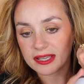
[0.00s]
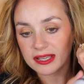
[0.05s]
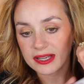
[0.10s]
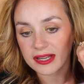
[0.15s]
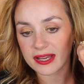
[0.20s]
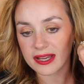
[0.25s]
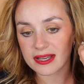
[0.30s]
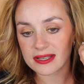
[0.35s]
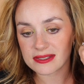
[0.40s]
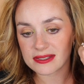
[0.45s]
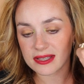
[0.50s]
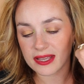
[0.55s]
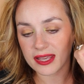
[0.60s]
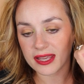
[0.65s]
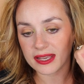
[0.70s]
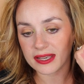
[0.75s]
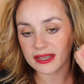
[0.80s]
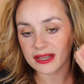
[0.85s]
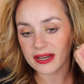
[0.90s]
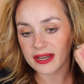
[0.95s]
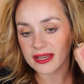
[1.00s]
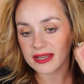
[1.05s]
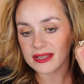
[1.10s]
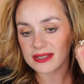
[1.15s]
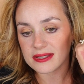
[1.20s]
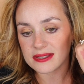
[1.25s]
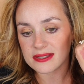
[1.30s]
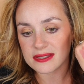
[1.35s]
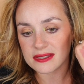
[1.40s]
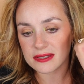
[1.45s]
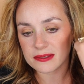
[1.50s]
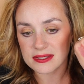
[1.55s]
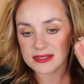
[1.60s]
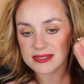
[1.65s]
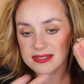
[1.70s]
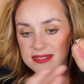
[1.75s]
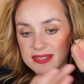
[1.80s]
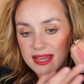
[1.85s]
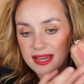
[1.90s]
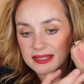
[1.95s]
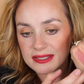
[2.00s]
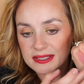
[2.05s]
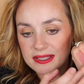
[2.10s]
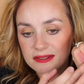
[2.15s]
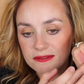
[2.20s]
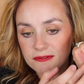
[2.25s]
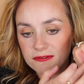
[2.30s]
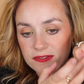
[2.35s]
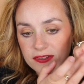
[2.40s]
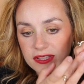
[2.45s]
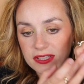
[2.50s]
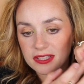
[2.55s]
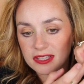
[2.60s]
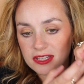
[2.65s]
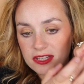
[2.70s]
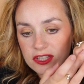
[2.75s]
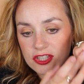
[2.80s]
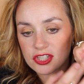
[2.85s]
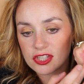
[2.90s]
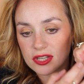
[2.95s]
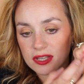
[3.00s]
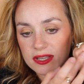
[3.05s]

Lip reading: It has a nice satin finish.